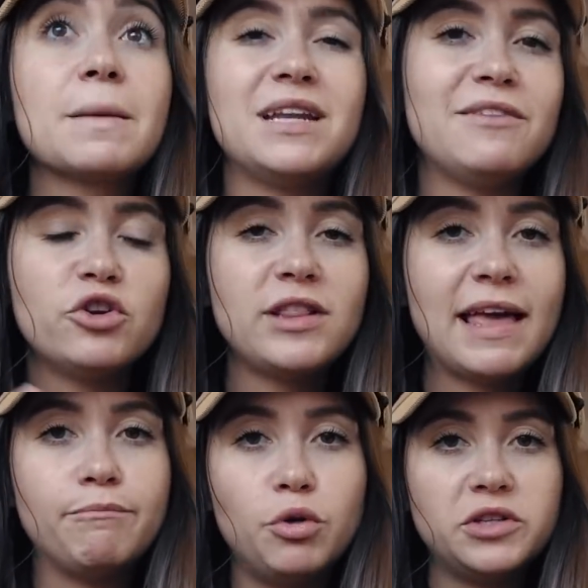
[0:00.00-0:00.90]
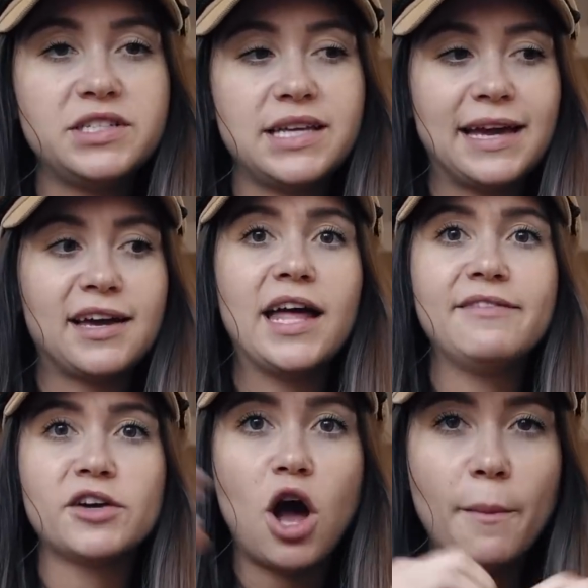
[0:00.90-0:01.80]
But if you're like booked like
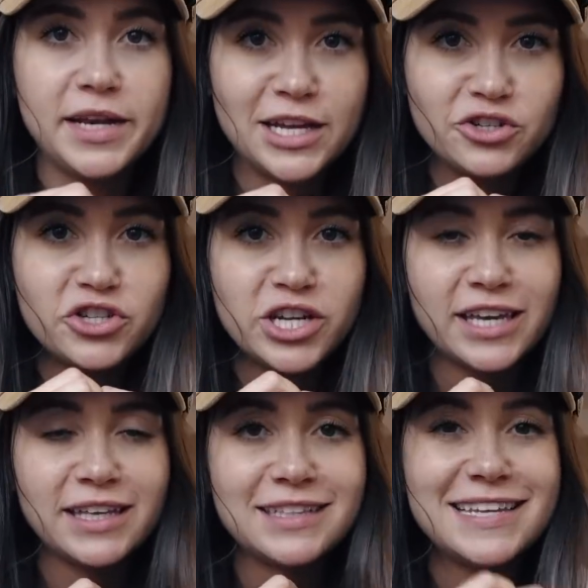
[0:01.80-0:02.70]
kind of a combination ticket,